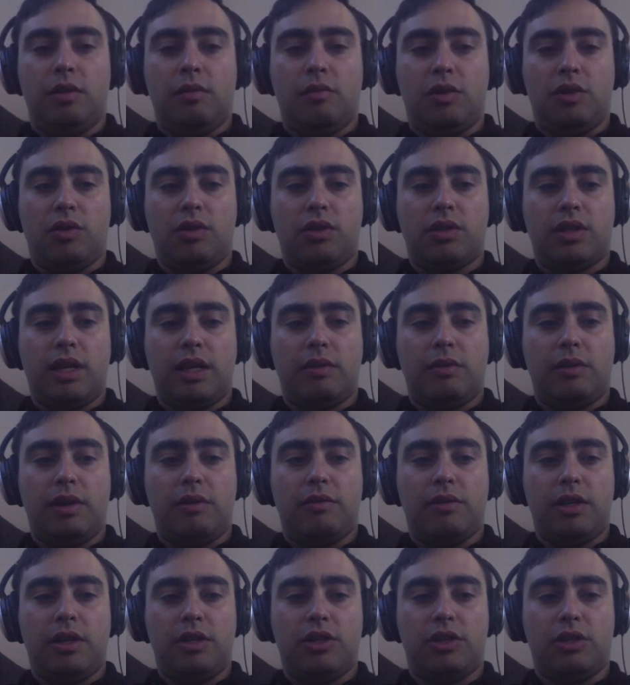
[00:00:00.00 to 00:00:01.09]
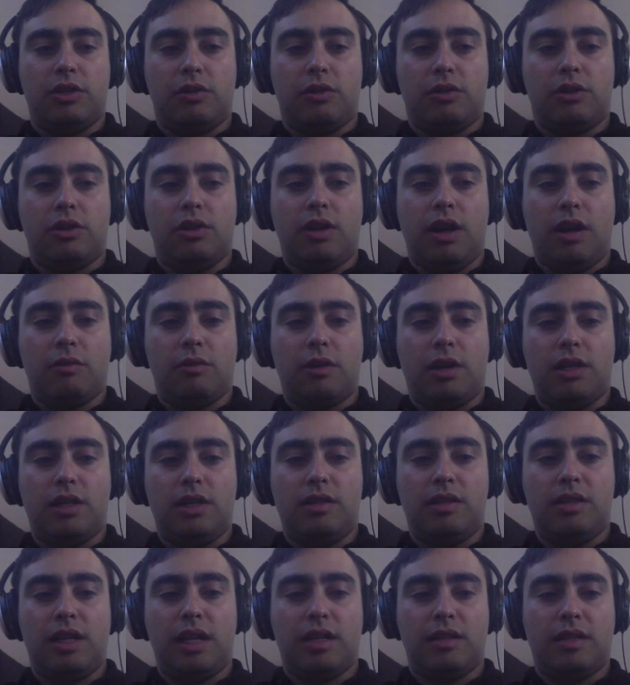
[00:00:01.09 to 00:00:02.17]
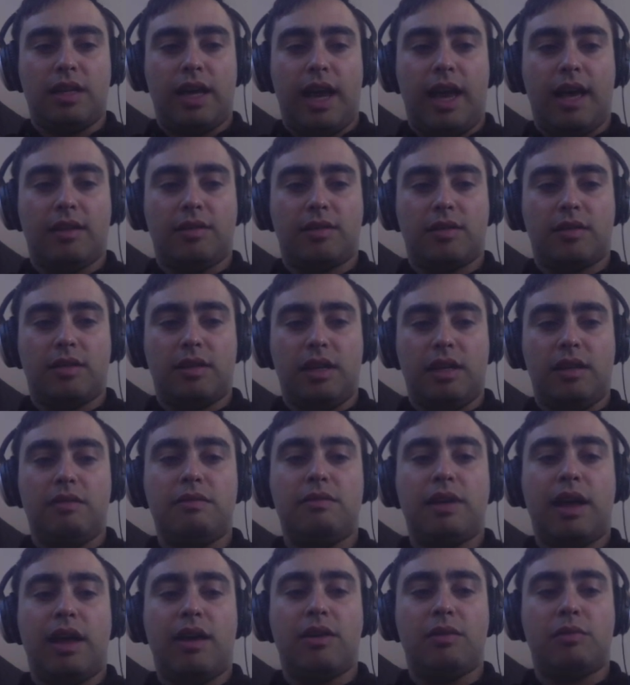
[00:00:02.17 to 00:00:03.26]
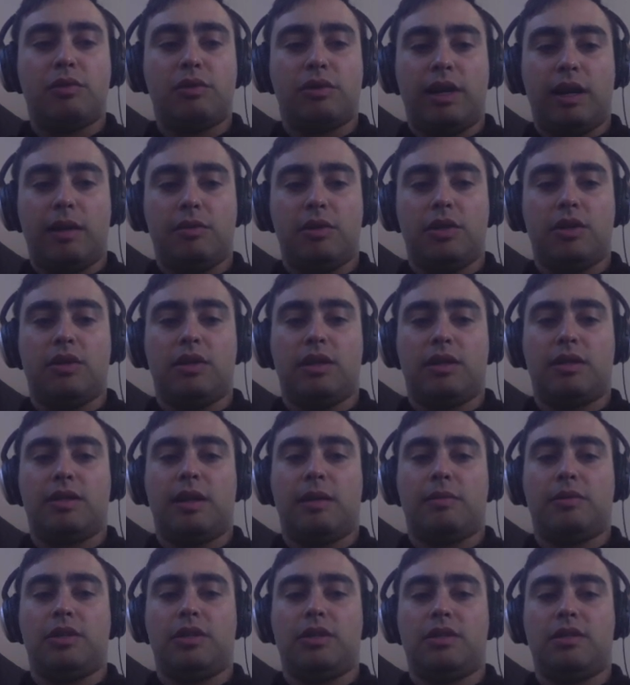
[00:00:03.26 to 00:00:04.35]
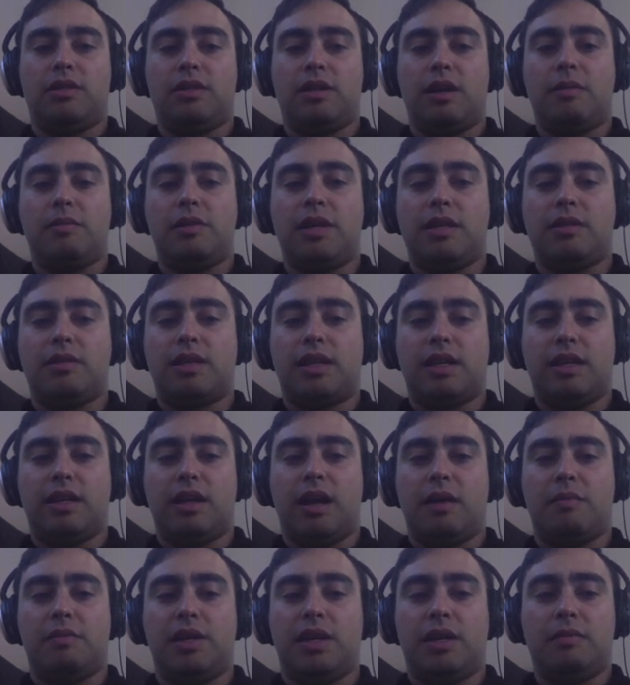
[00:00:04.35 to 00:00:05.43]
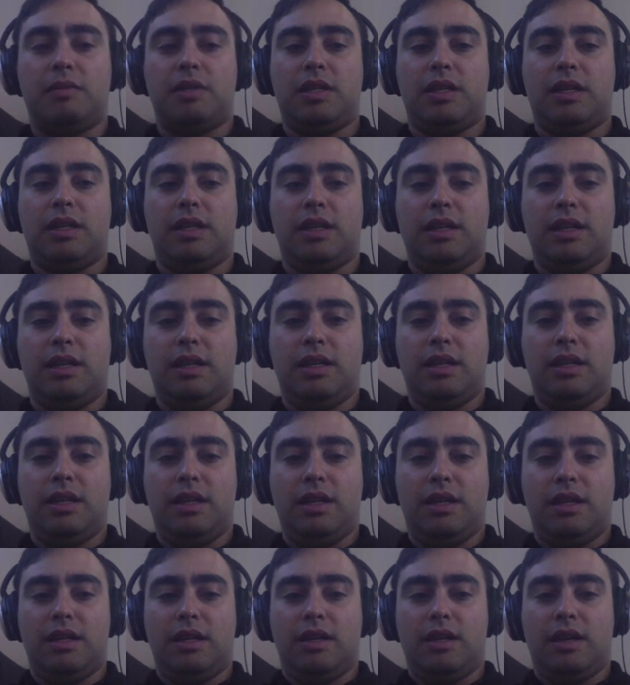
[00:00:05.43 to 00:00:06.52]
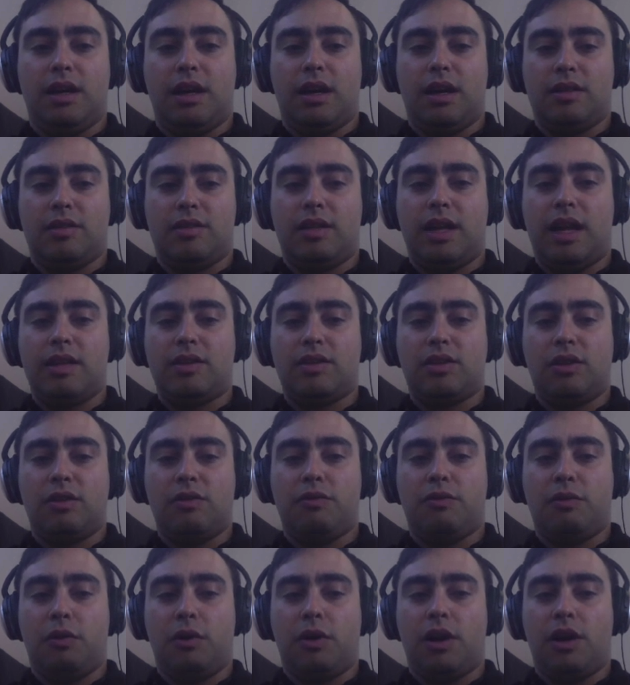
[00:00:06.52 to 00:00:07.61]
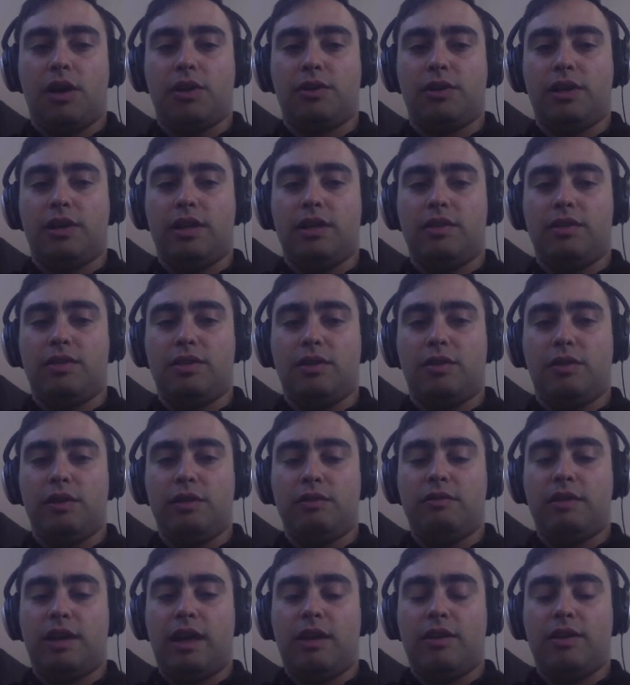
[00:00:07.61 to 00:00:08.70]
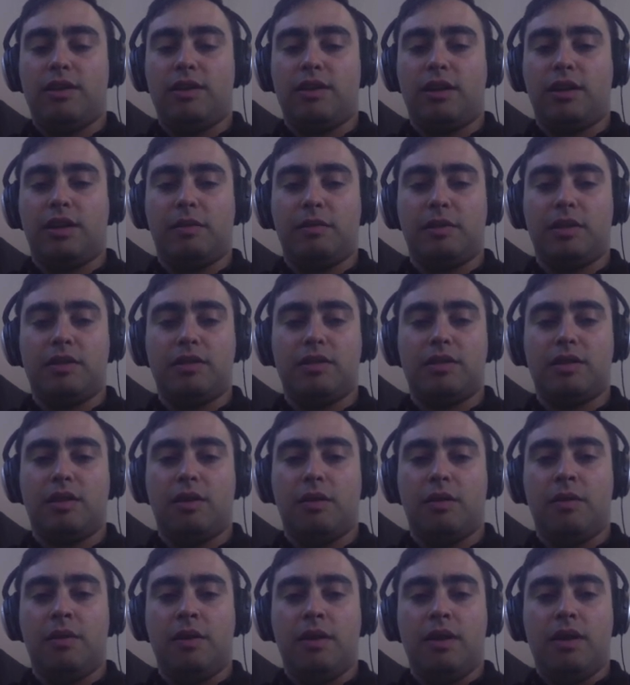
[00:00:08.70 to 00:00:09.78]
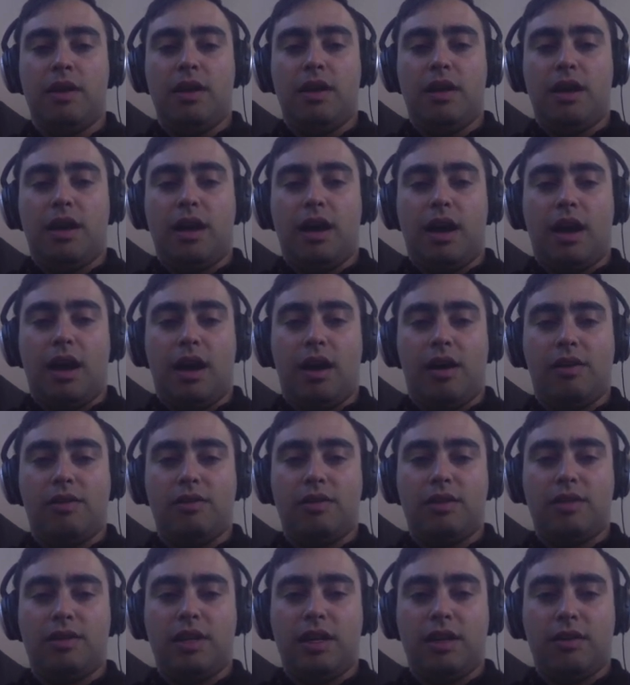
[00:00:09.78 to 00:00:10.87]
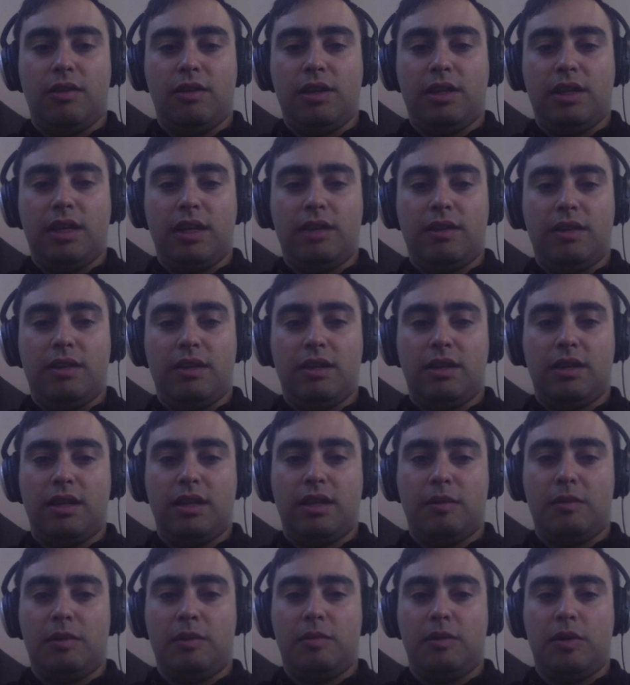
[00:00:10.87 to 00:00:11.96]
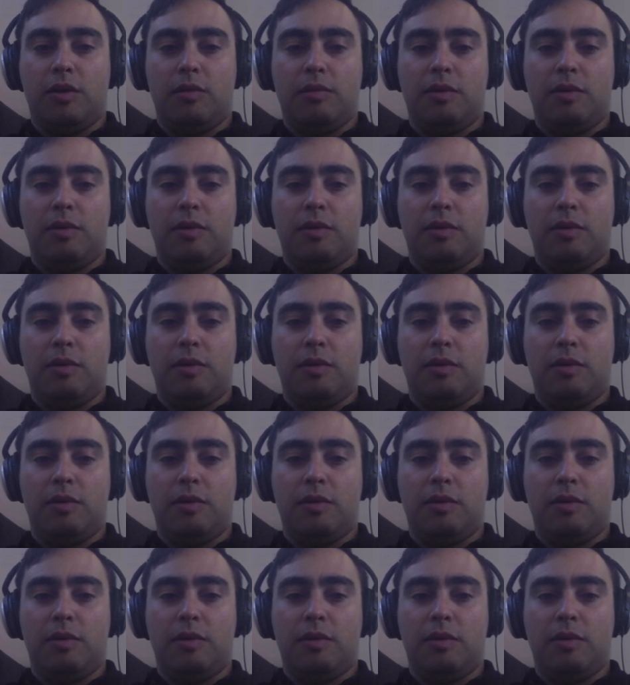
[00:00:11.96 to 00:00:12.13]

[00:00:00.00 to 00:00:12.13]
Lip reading: But it looks like we have an issue. Could not run ECS tasks. Invalid parameter exceptions. Subnets cannot be empty. Status code 400, so invalid arguments. So let's take a look at the GitHub repo.